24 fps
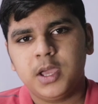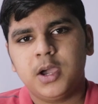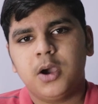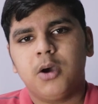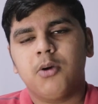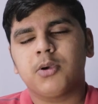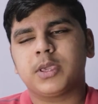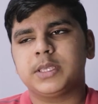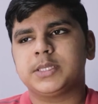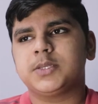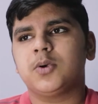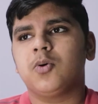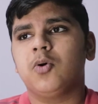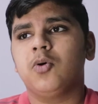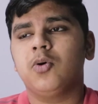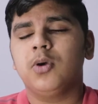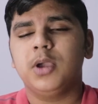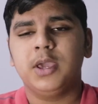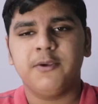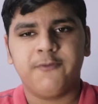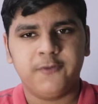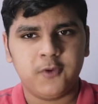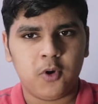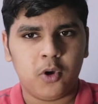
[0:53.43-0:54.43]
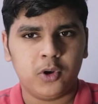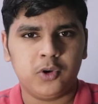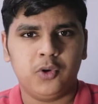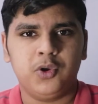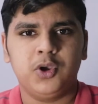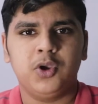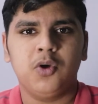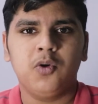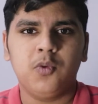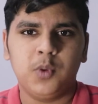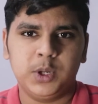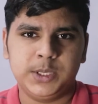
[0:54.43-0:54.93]
Okay, so if you already
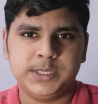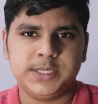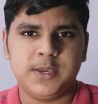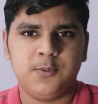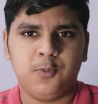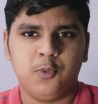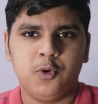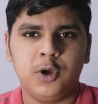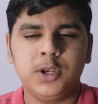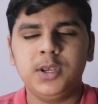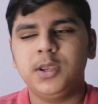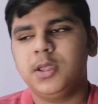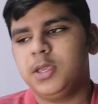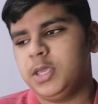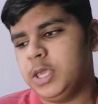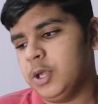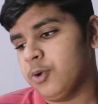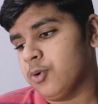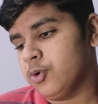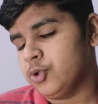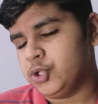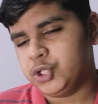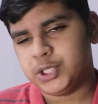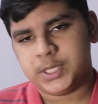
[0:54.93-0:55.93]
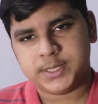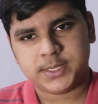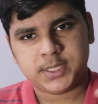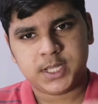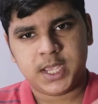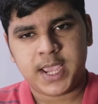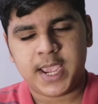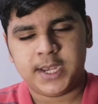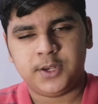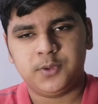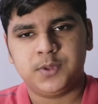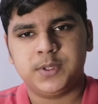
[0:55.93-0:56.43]
know what is M1, you could just
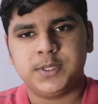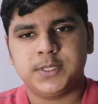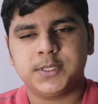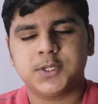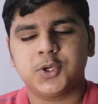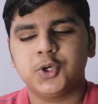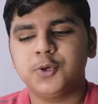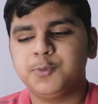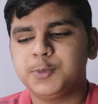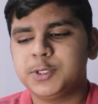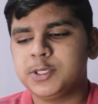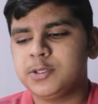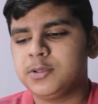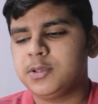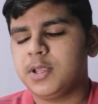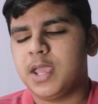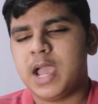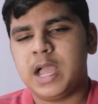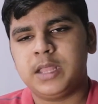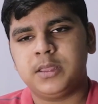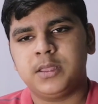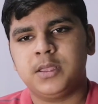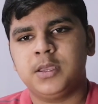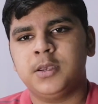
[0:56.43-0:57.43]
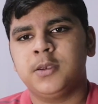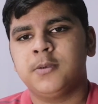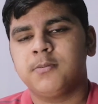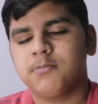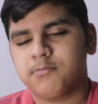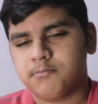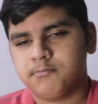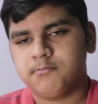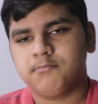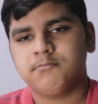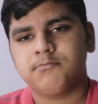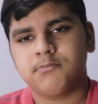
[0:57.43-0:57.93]
head to the description and then
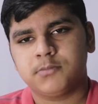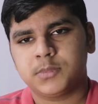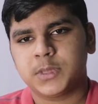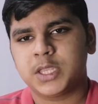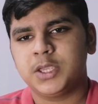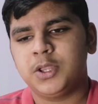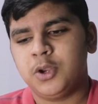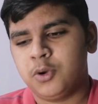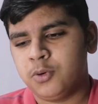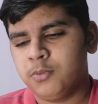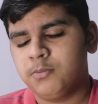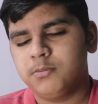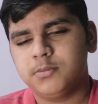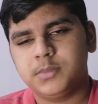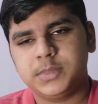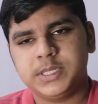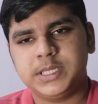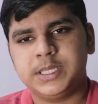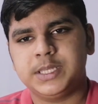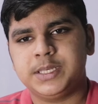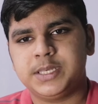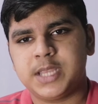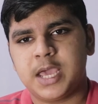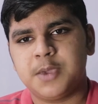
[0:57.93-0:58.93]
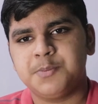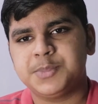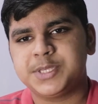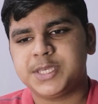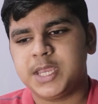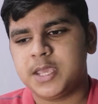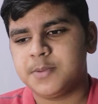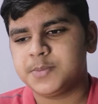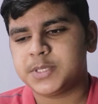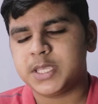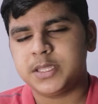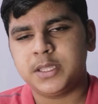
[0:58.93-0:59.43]
see the
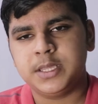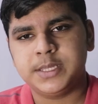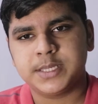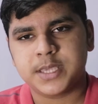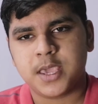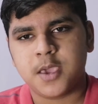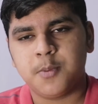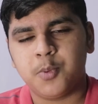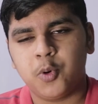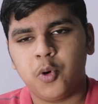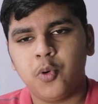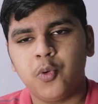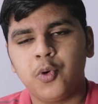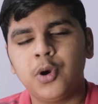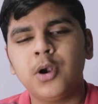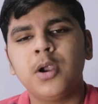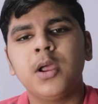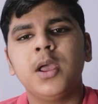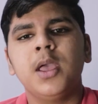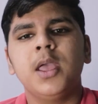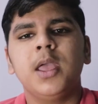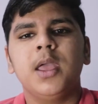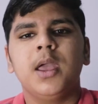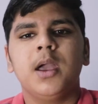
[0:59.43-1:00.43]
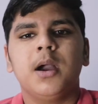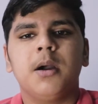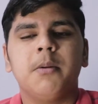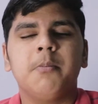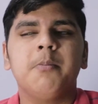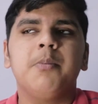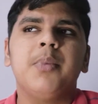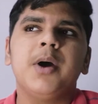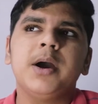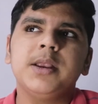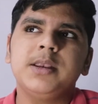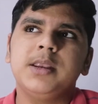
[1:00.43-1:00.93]
timestamps and then skip over.
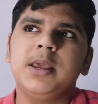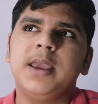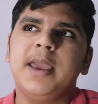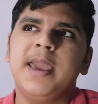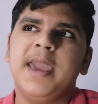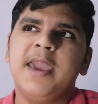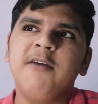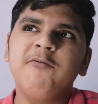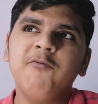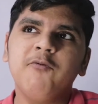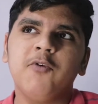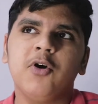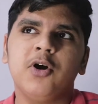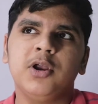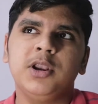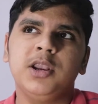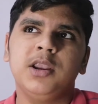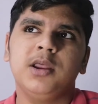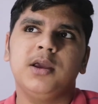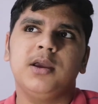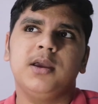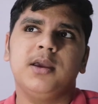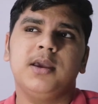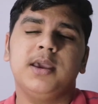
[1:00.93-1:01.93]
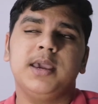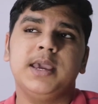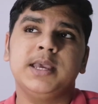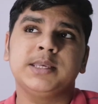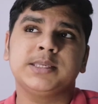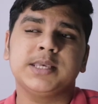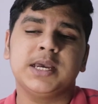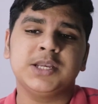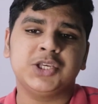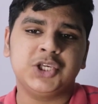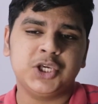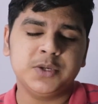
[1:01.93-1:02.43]
But M1
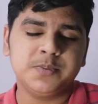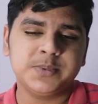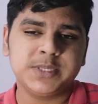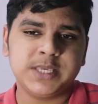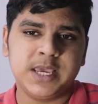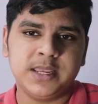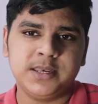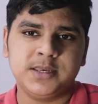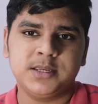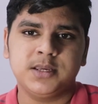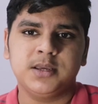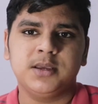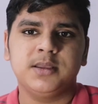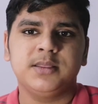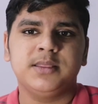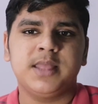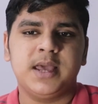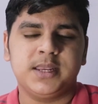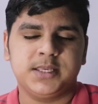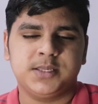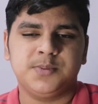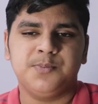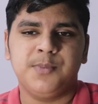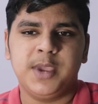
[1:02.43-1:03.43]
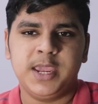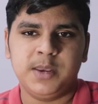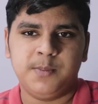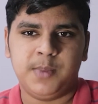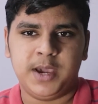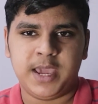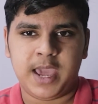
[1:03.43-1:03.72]
is a chipset that is made by